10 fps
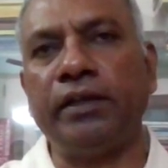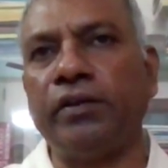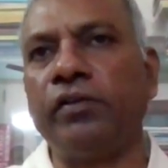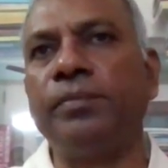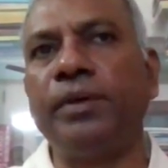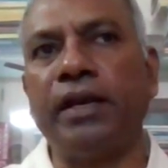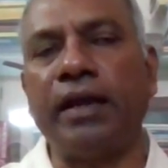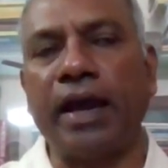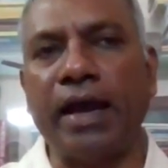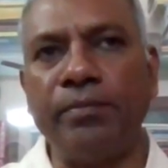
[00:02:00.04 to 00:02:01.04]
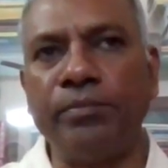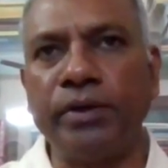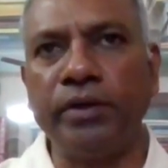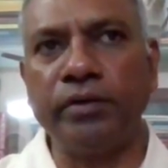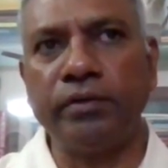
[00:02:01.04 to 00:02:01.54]
there will be an
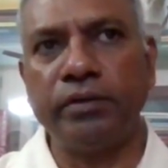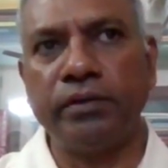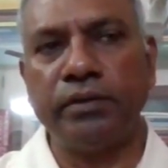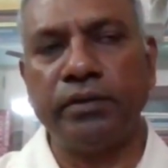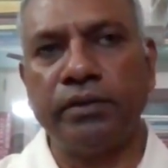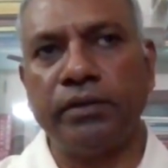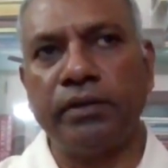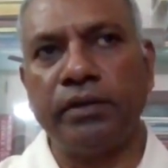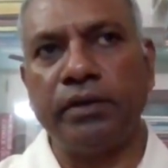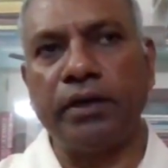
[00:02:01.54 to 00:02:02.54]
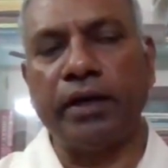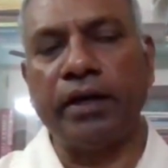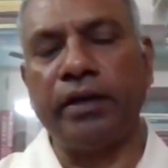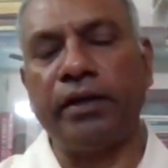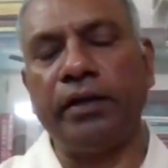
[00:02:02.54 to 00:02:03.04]
ambo,
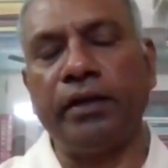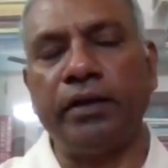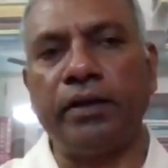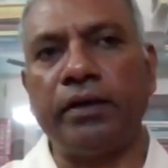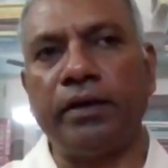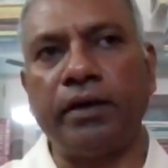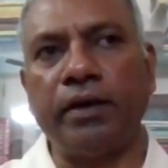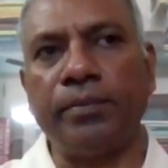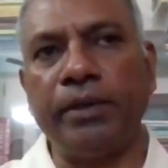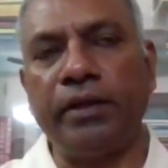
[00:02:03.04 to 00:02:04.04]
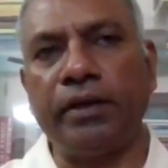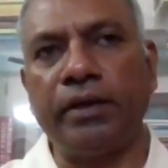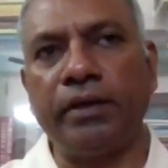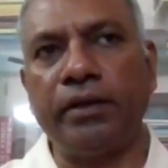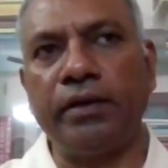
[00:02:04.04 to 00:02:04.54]
and in
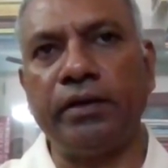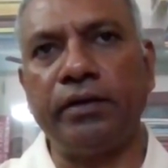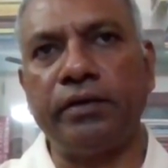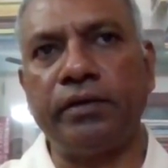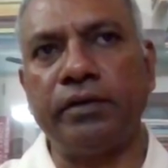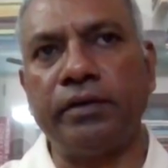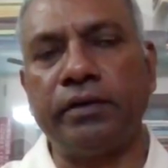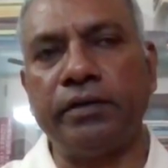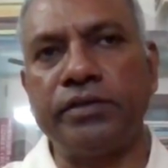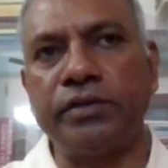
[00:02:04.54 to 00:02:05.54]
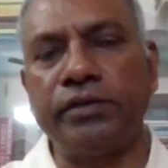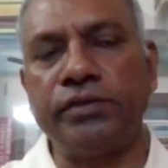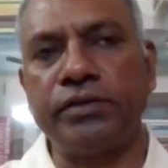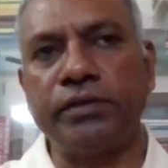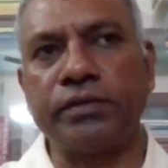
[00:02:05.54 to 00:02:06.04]
American
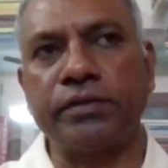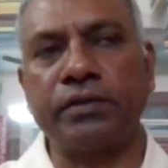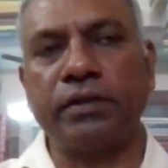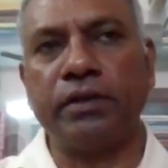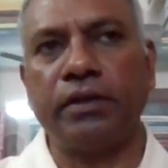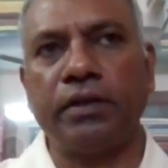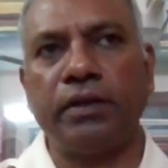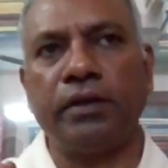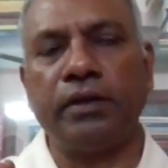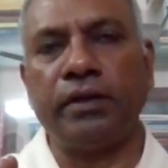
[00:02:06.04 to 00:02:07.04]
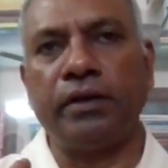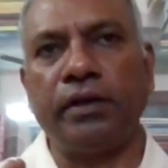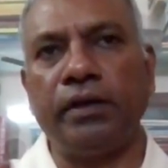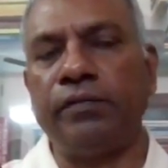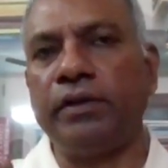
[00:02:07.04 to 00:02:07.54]
churches,
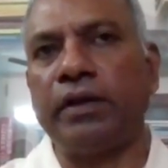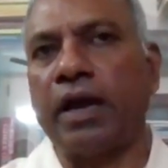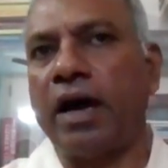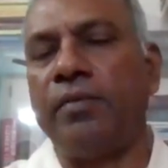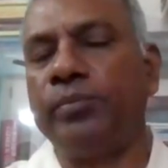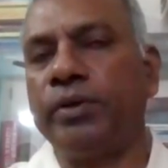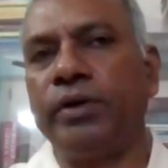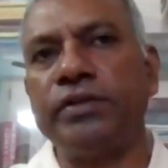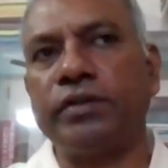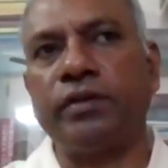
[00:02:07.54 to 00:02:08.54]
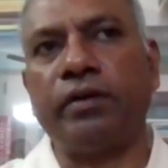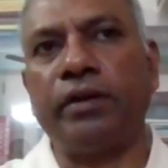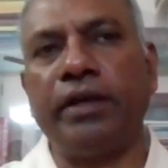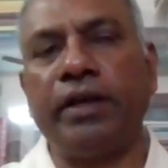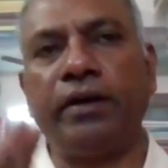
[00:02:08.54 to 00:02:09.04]
even ambo is
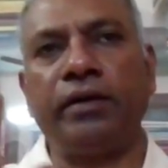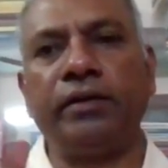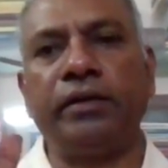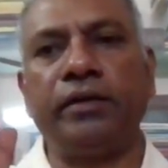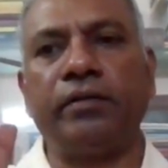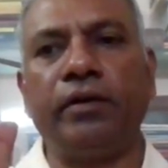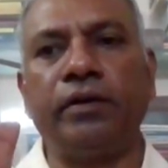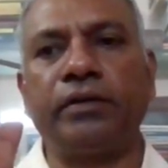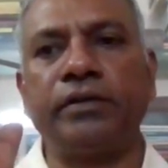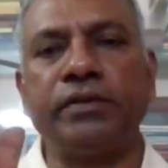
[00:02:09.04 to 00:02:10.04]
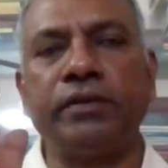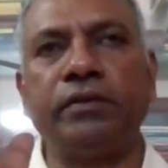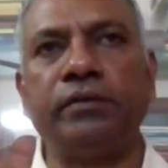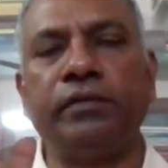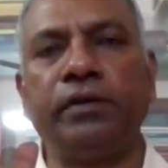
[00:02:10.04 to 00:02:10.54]
not there. The altar
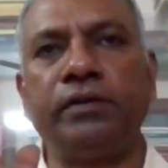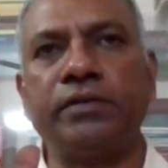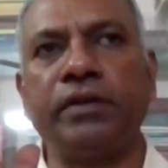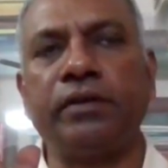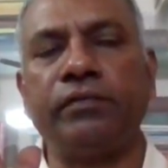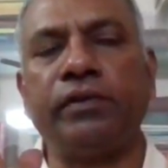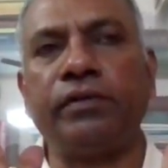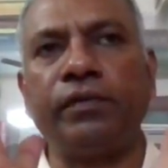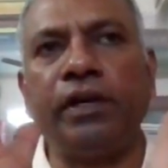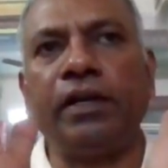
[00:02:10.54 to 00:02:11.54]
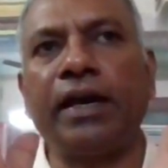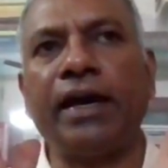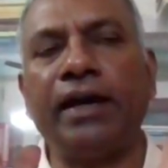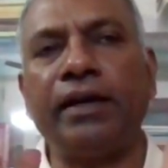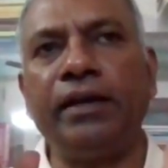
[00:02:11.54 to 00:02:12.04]
server will
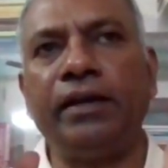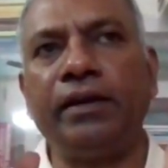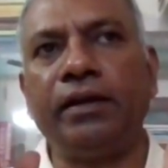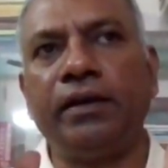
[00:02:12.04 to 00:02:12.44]
carry